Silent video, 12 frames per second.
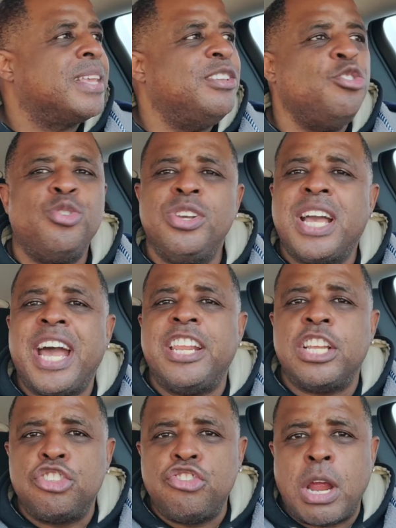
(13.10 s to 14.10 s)
you can
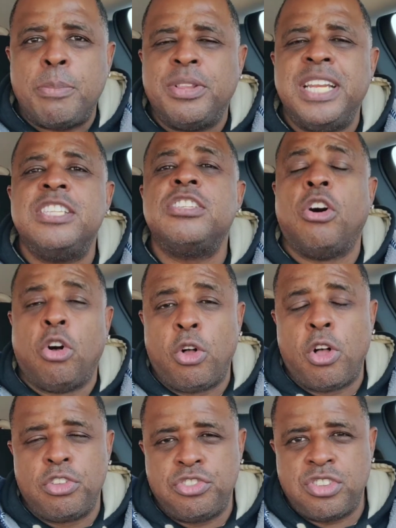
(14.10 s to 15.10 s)
kind of extrapolate it to
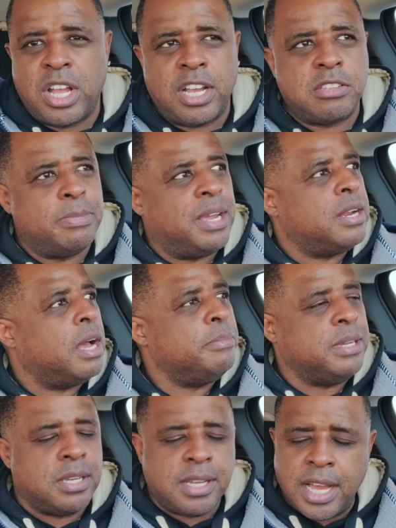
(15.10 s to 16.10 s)
all stocks, man.
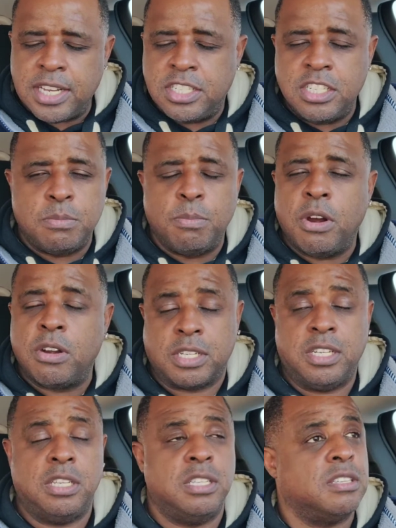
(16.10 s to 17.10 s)
I mean, gosh, this
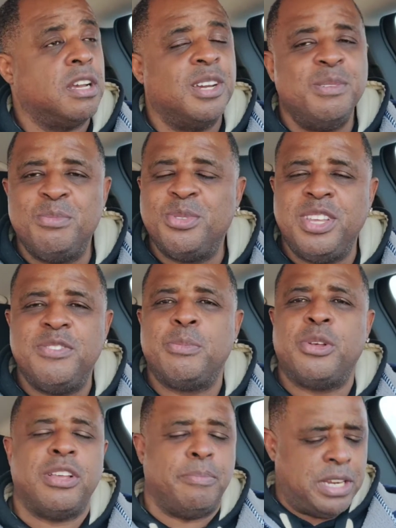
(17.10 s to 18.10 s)
market is
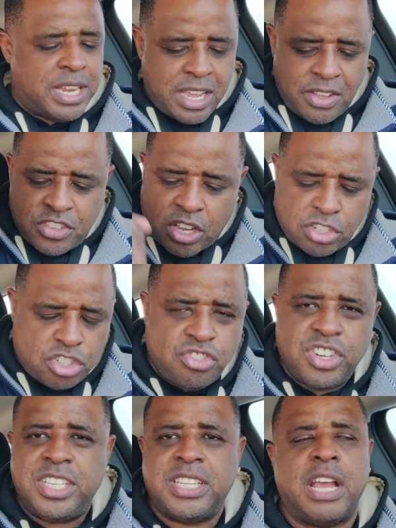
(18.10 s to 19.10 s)
unbelievable. I mean, Amazon
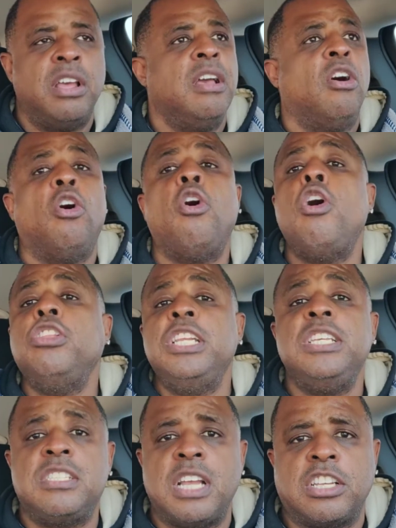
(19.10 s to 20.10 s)
straight down. All
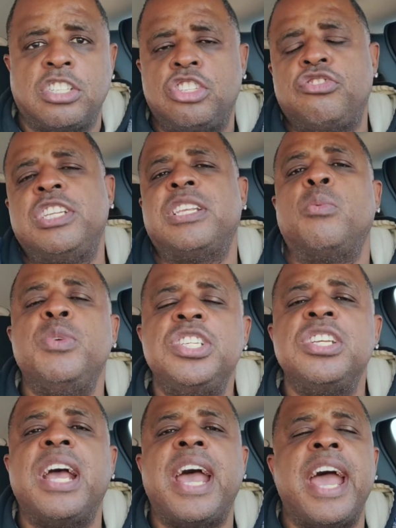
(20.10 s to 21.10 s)
of these stocks are straight down. We
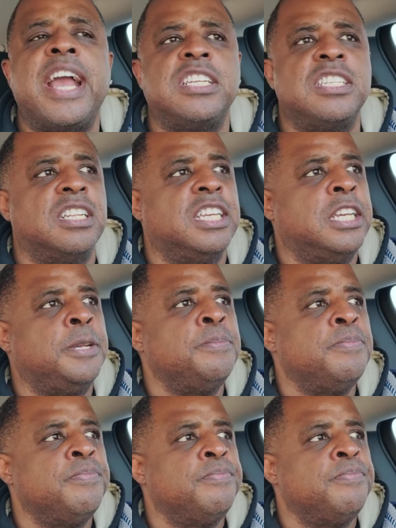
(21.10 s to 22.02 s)
should have actually